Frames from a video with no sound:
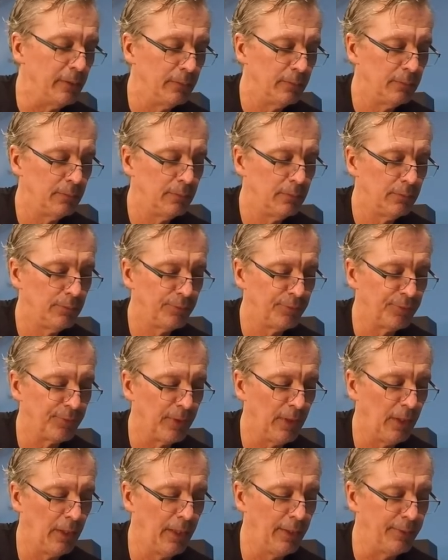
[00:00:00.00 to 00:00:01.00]

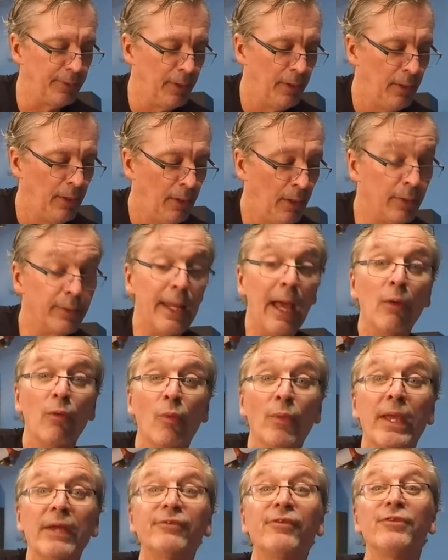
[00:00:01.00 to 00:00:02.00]
Good. Now when
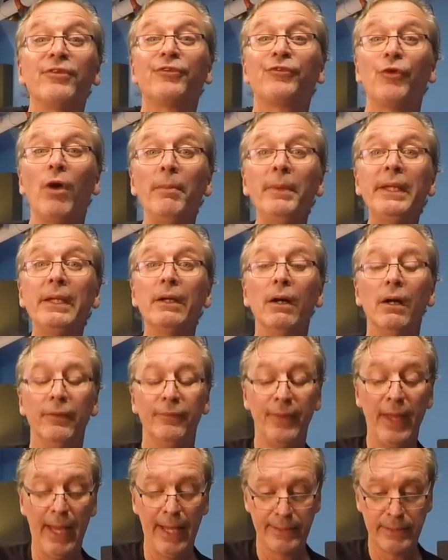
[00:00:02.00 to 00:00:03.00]
we get to the strumming on
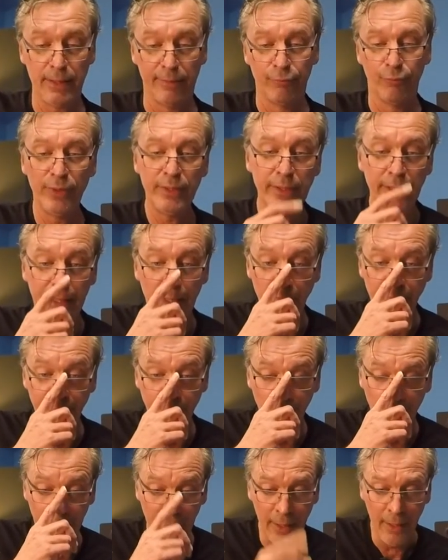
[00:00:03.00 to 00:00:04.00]
that, I've written it out
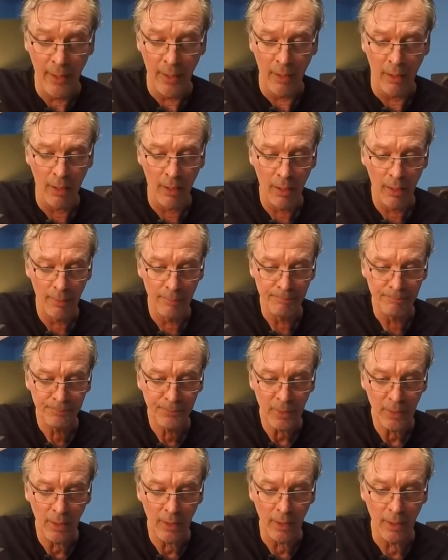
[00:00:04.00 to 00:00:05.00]
for you. And
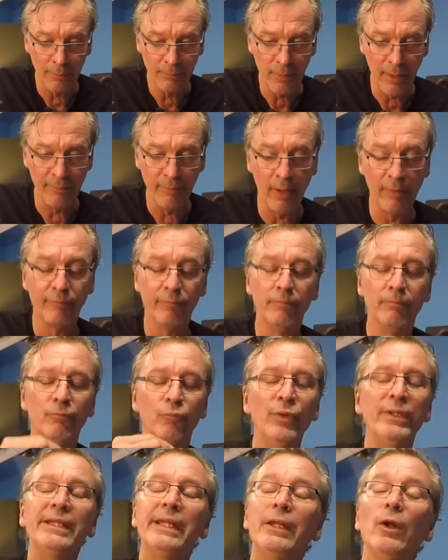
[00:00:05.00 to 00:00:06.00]
I've
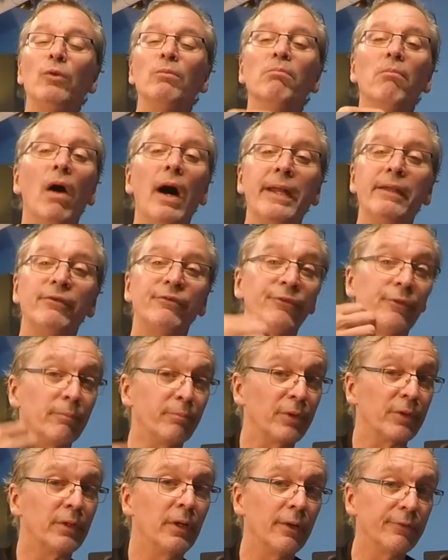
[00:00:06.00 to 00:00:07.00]
written it out minus the
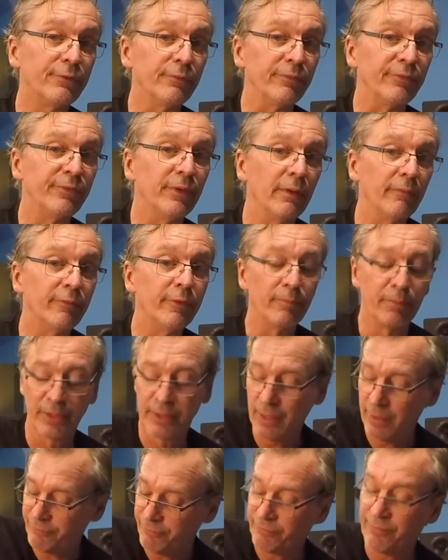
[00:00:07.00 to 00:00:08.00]
percussive stuff. The
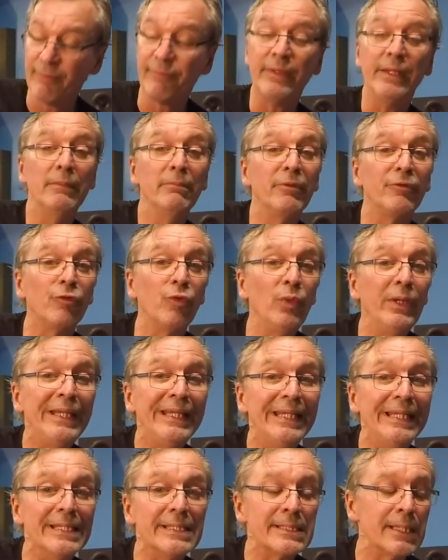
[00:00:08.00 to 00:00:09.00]
percussive stuff, the
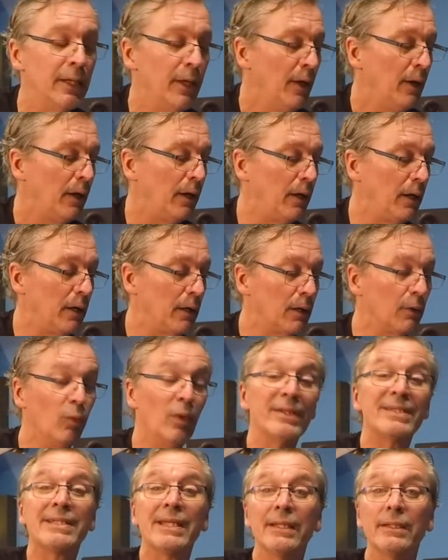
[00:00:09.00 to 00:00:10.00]
in-betweenies, are
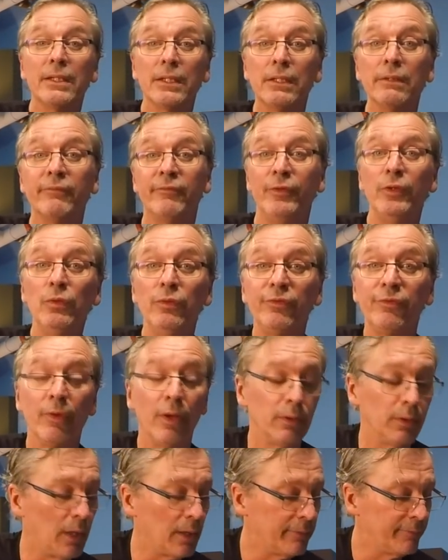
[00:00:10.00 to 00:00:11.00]
what tend to confuse a
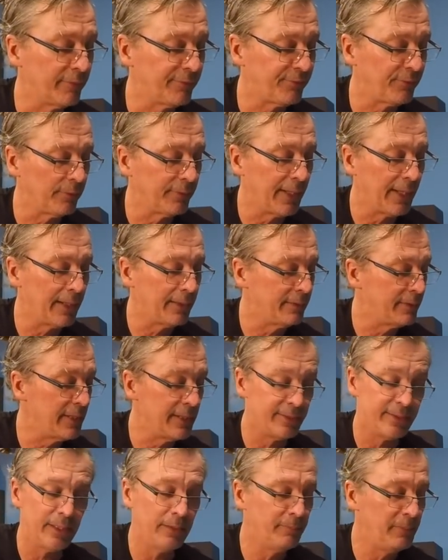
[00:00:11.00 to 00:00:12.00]
lot of us on that.
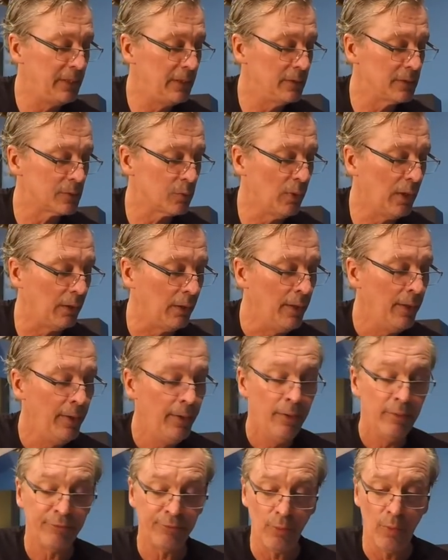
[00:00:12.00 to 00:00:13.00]
It did me as well.
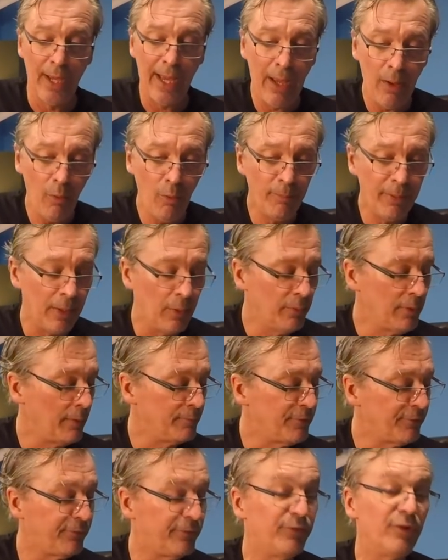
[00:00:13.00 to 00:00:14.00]
So how about,
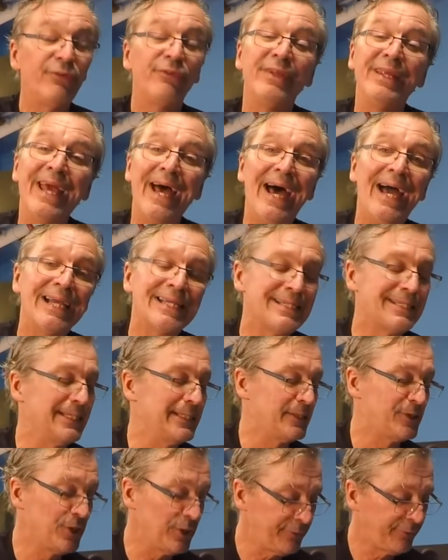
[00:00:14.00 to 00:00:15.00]
just the
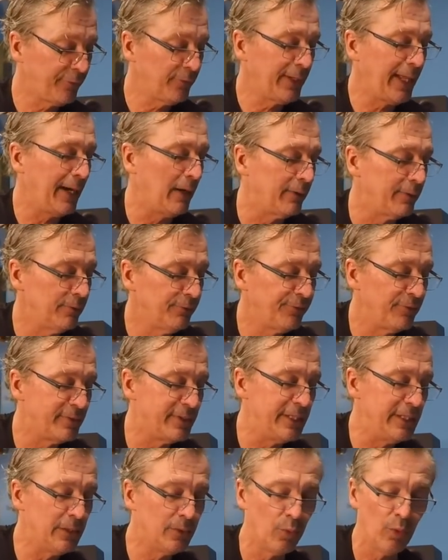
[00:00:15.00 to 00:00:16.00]
accents, just for now. Here's a
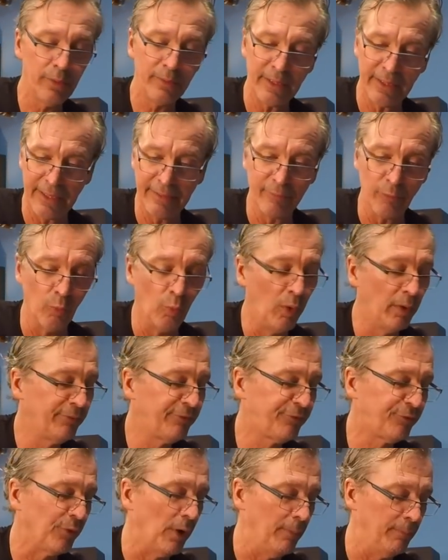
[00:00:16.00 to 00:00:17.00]
D chord. I'm going to give it 1
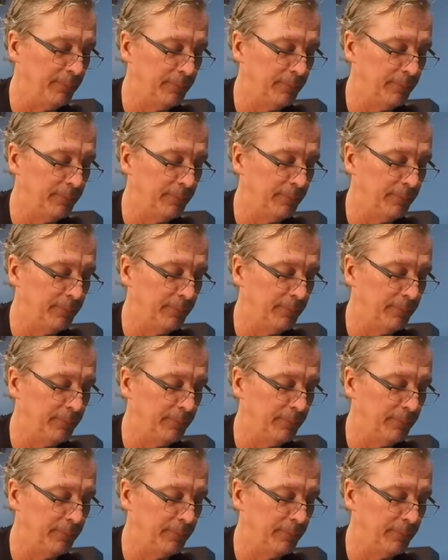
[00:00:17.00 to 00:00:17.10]
strum.